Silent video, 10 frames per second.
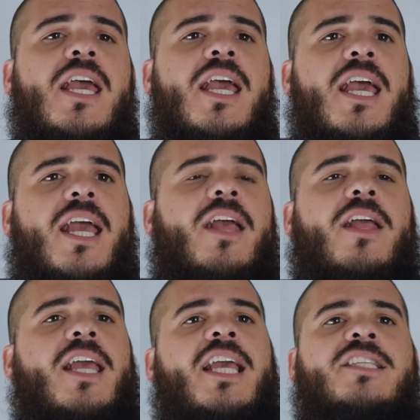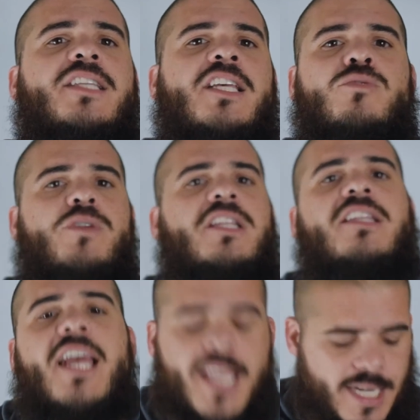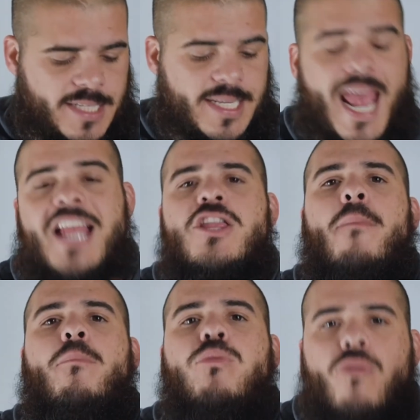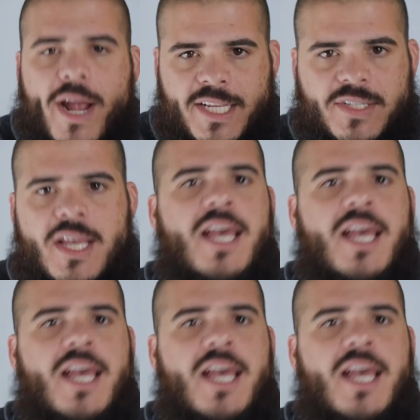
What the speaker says: is ridiculous, and the price.